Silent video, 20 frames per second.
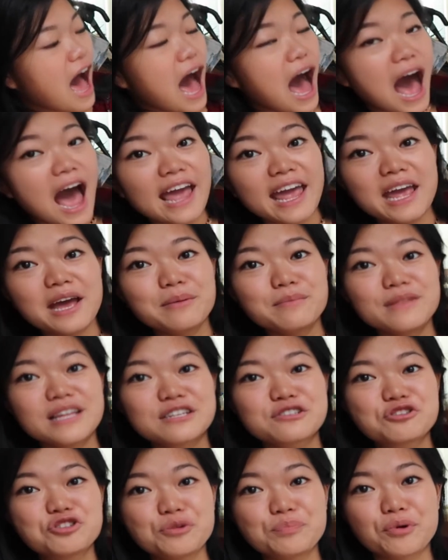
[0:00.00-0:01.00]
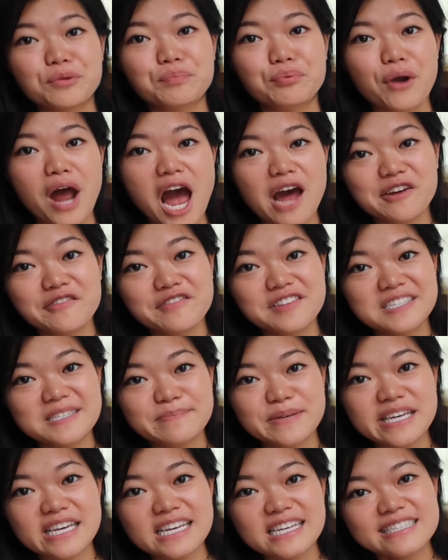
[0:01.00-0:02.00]
I am like super proud of this
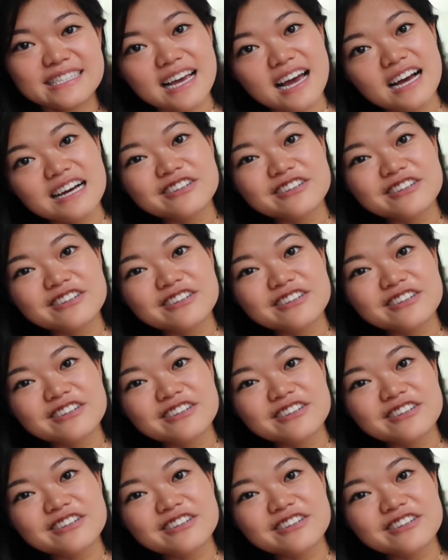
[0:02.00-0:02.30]
piece.